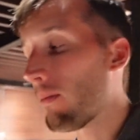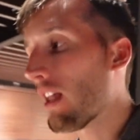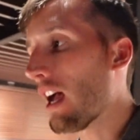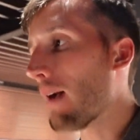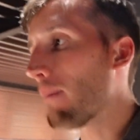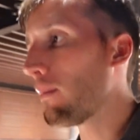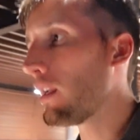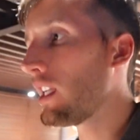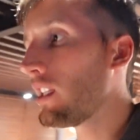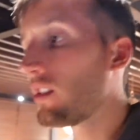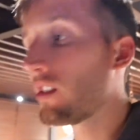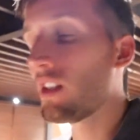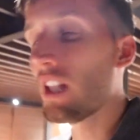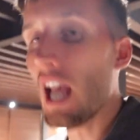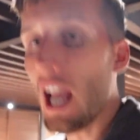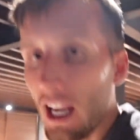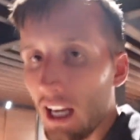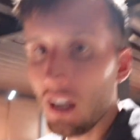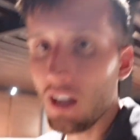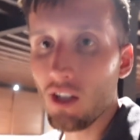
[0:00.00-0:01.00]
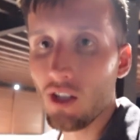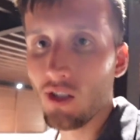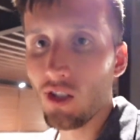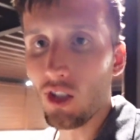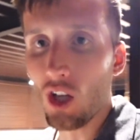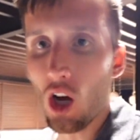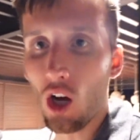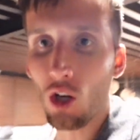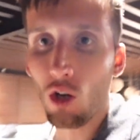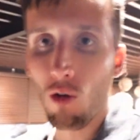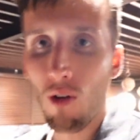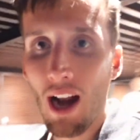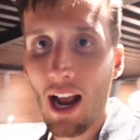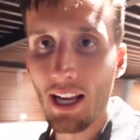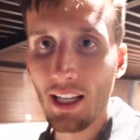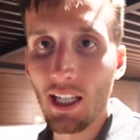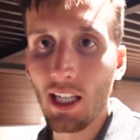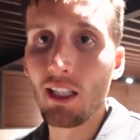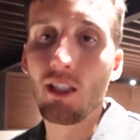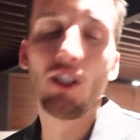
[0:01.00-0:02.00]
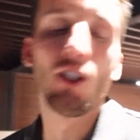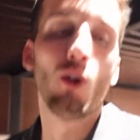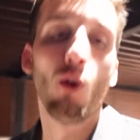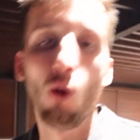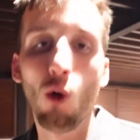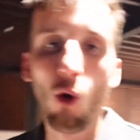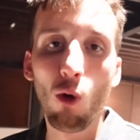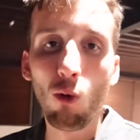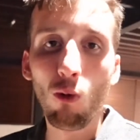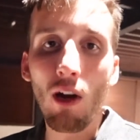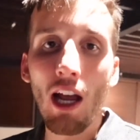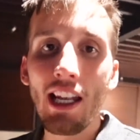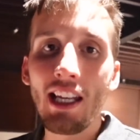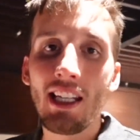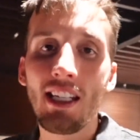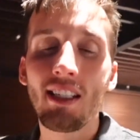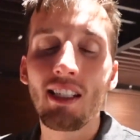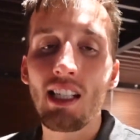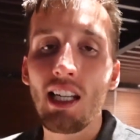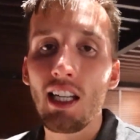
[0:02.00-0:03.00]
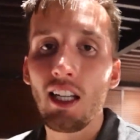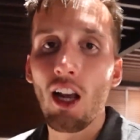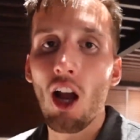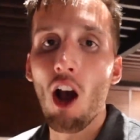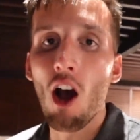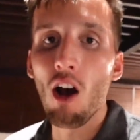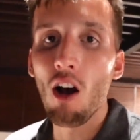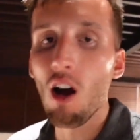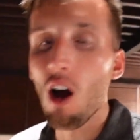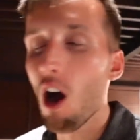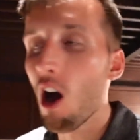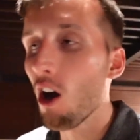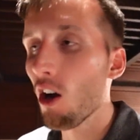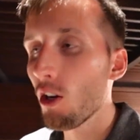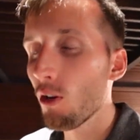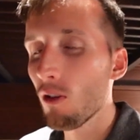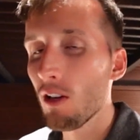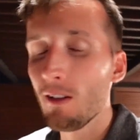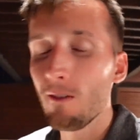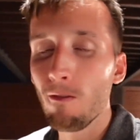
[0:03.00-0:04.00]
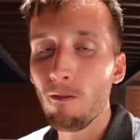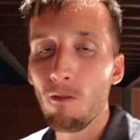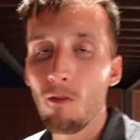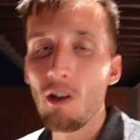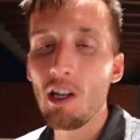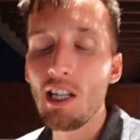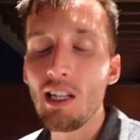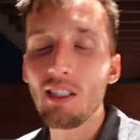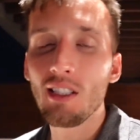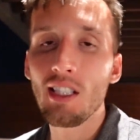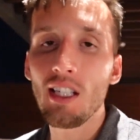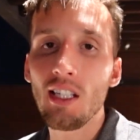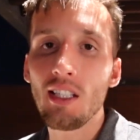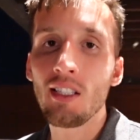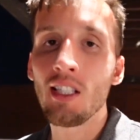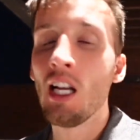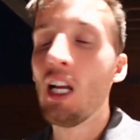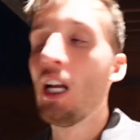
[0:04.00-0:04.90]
that means they're going to start cracking. You're already seeing hiring freezes,